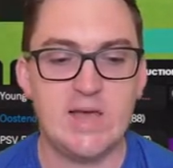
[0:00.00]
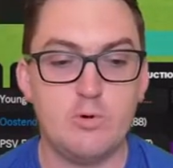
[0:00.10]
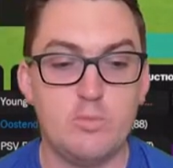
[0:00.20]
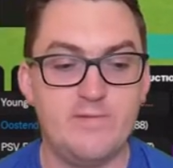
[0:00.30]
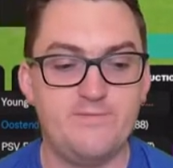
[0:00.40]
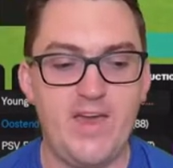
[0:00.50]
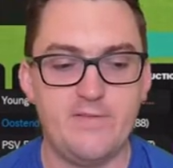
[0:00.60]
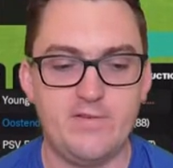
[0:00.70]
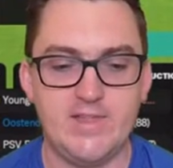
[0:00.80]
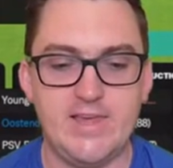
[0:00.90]
double, but
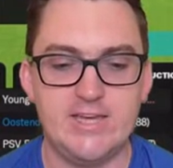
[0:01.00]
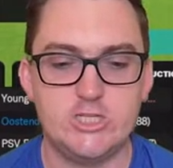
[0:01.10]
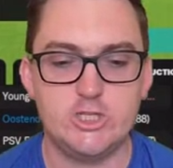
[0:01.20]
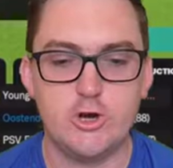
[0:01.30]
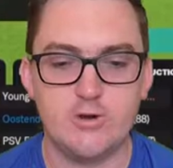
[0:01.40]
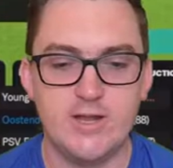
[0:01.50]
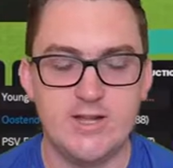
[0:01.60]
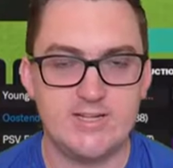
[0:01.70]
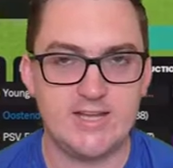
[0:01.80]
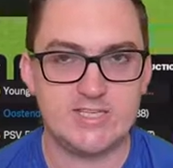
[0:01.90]
thankfully his shot
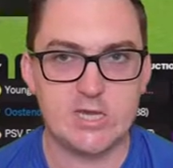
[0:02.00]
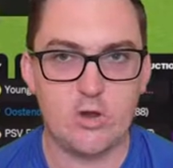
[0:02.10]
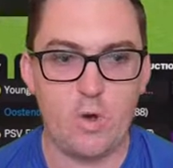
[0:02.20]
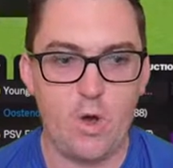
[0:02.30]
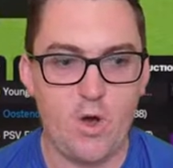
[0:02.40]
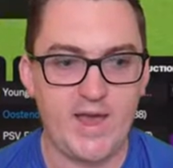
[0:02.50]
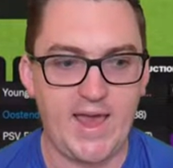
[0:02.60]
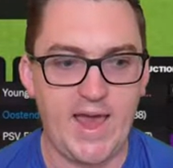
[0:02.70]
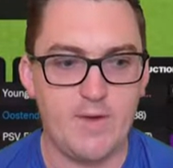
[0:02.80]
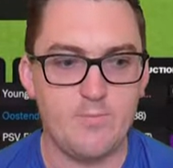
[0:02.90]
does go
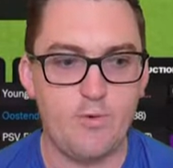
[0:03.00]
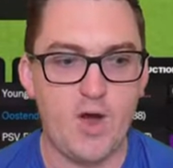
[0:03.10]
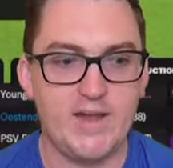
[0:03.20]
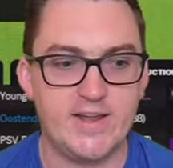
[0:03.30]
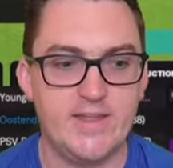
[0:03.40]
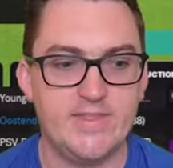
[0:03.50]
high and wide,